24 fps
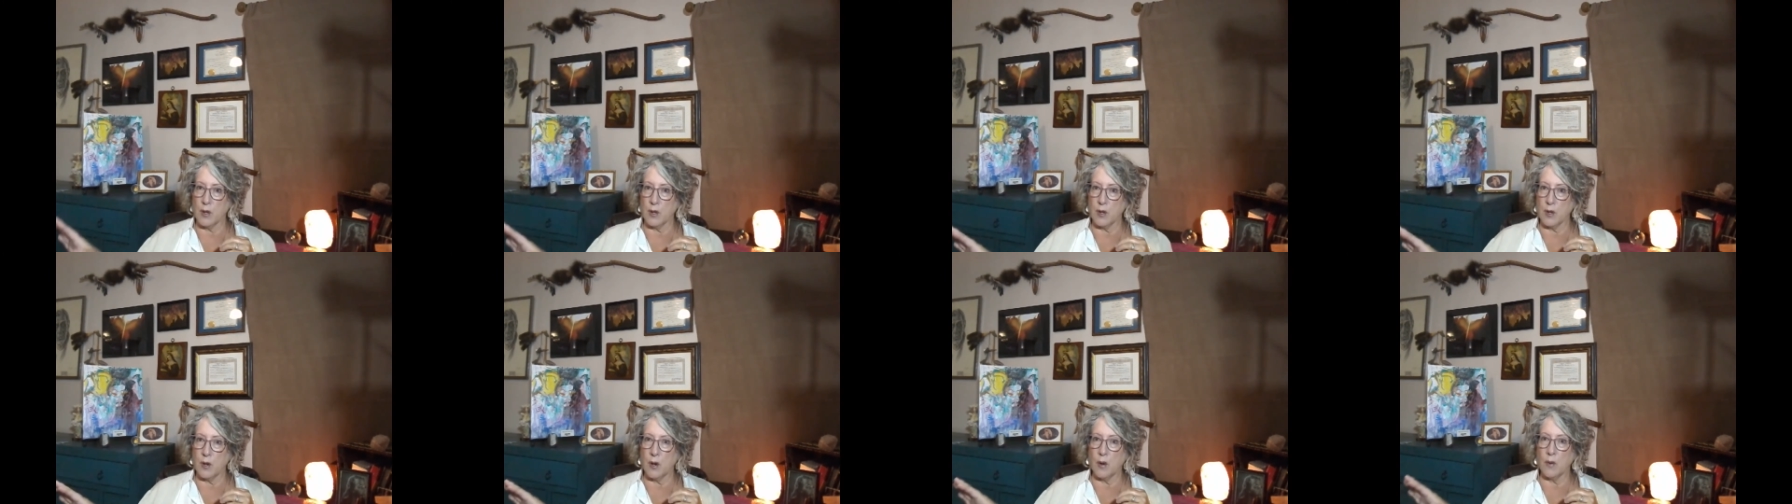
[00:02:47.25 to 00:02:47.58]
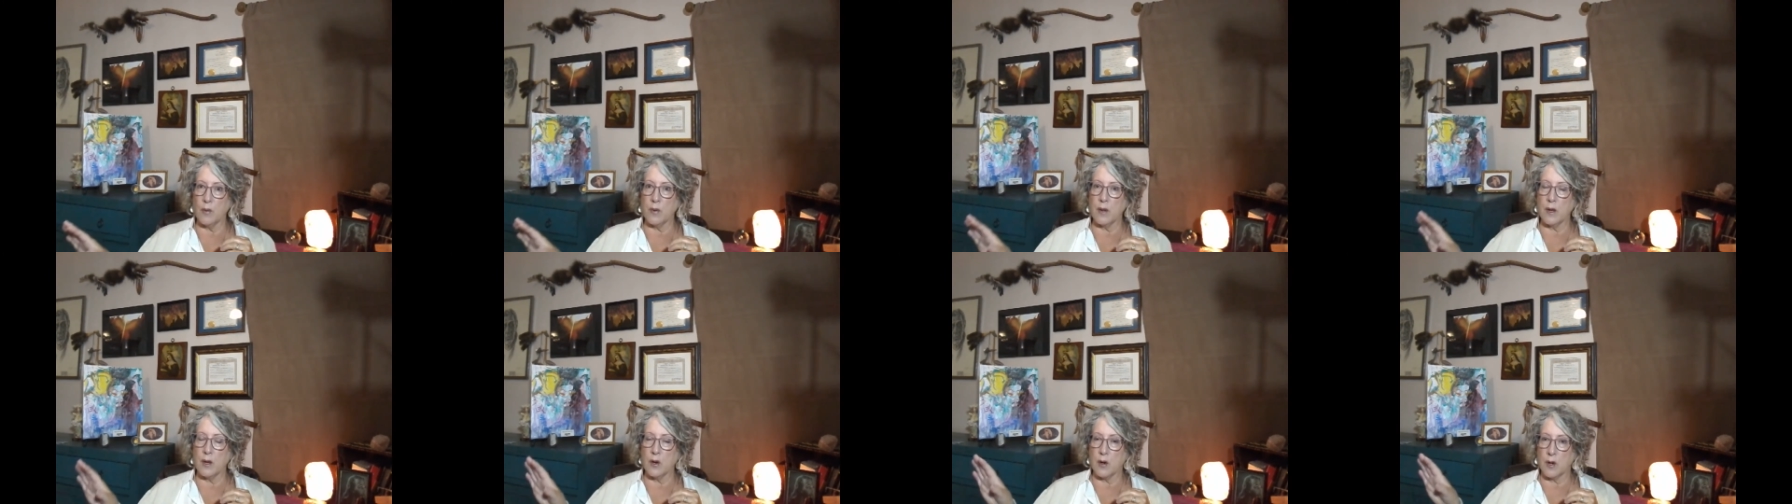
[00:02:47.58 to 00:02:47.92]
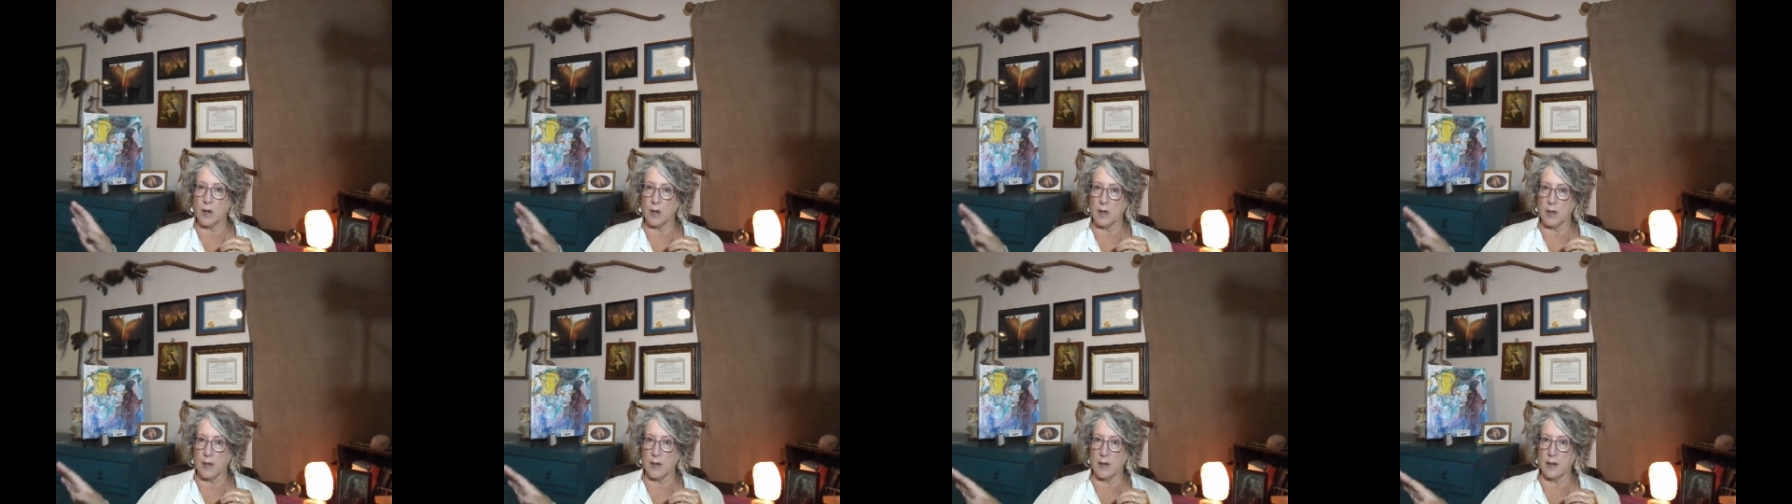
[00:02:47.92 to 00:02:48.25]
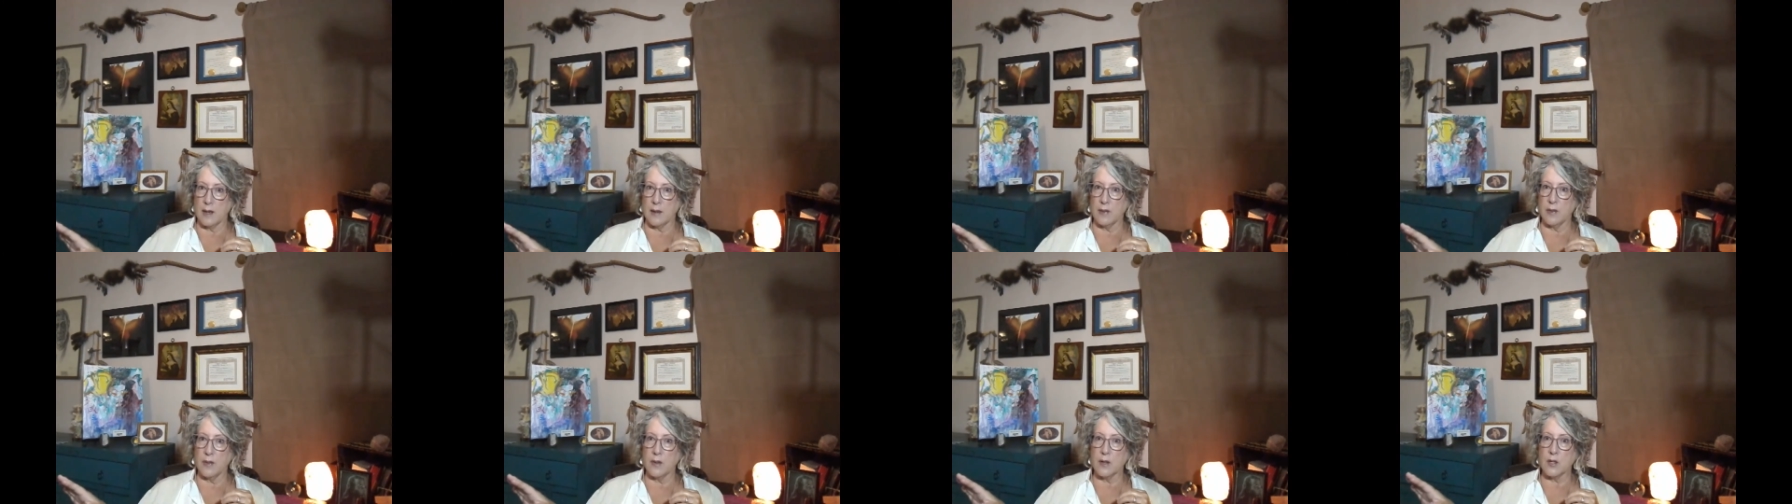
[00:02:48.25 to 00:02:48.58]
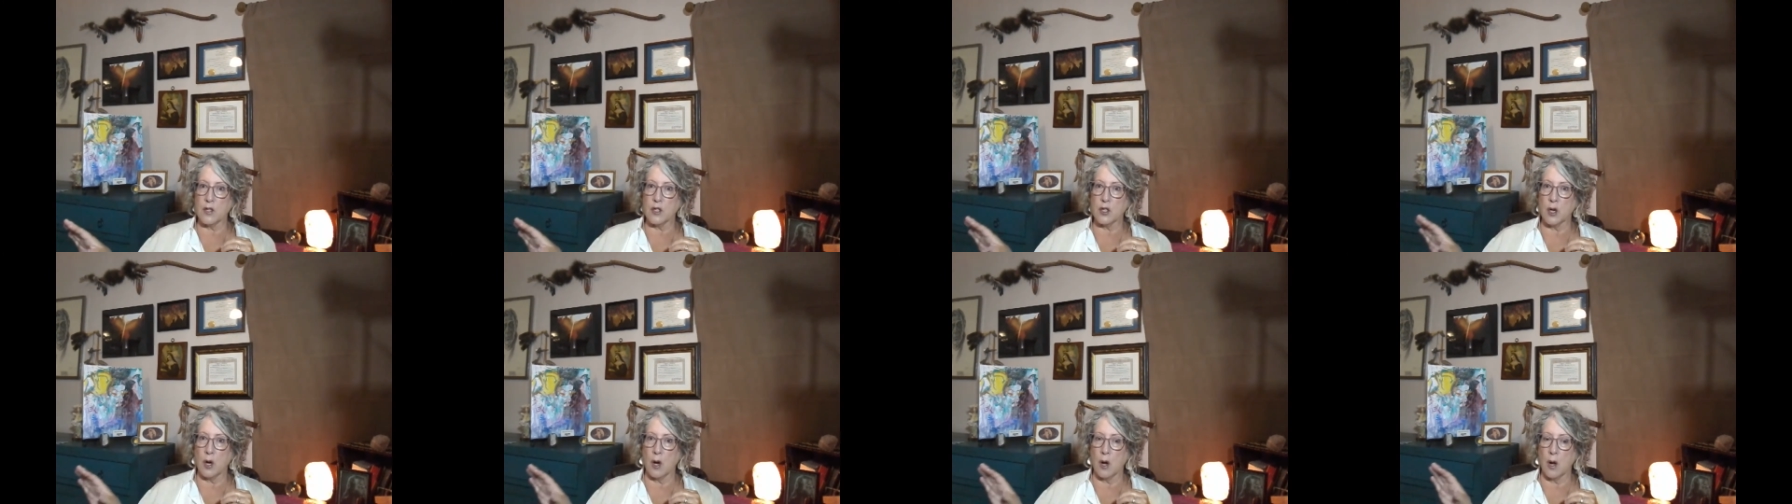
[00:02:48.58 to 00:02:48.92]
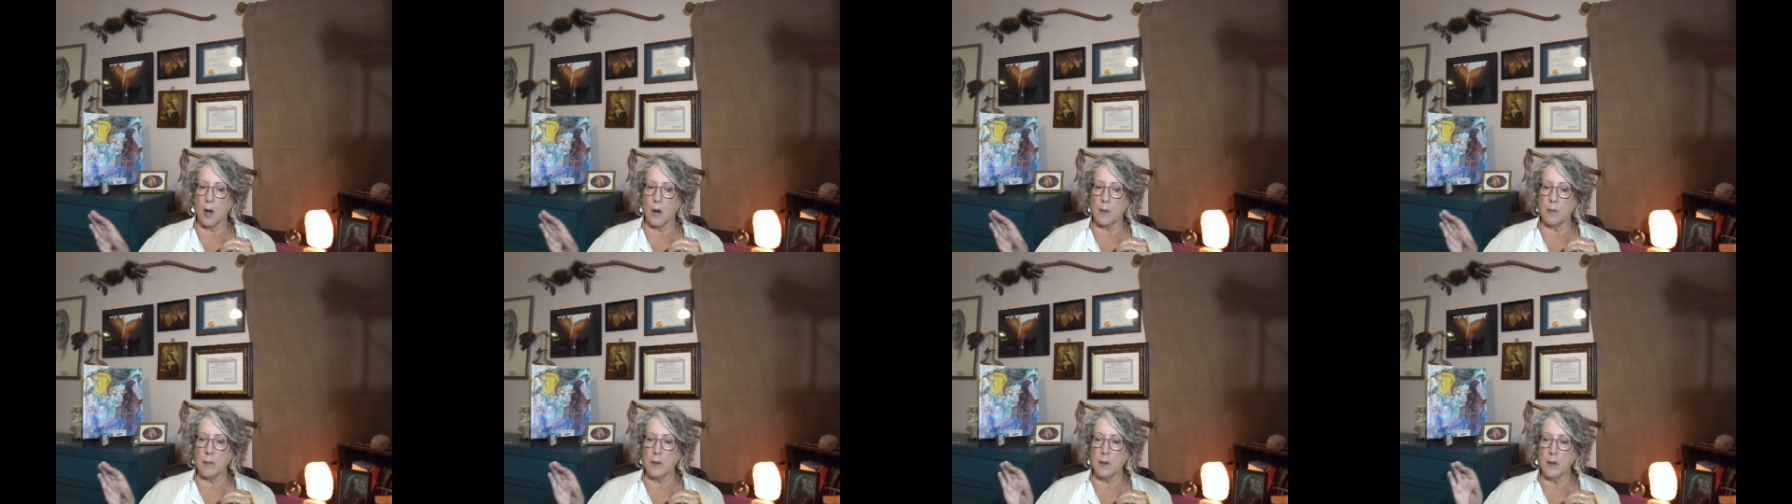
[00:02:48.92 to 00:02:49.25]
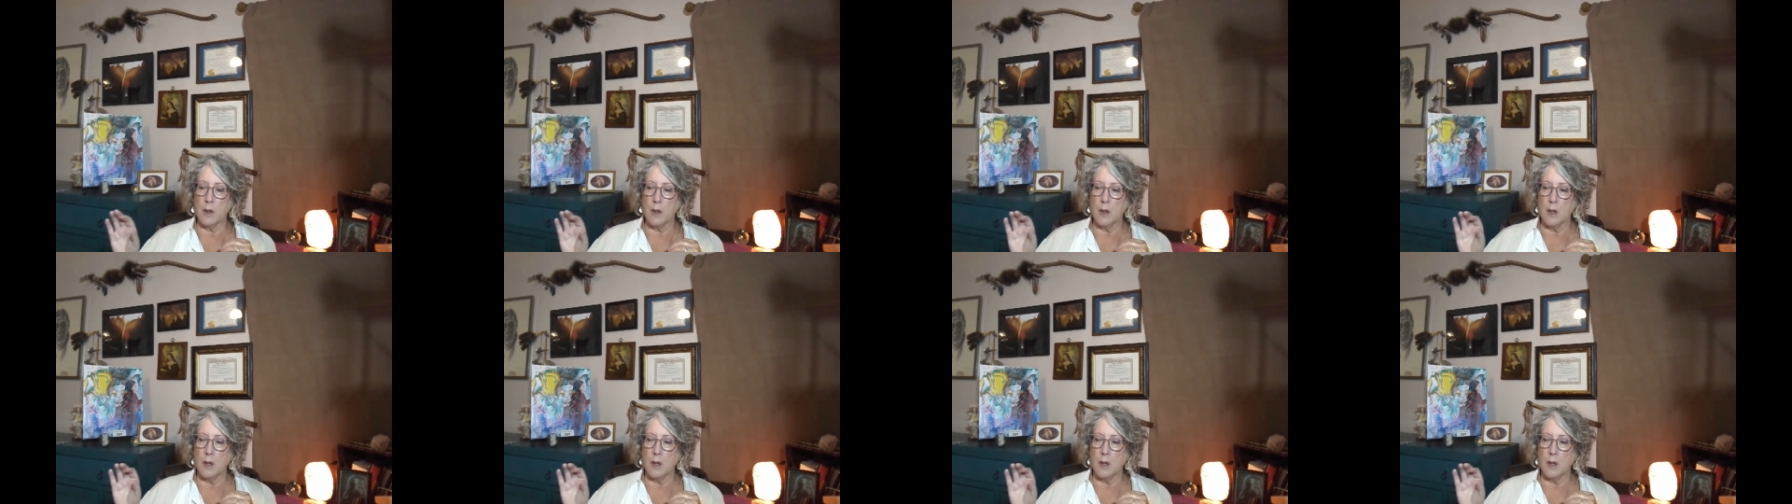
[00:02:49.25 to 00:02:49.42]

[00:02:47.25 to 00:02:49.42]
to know that you're going to get the job.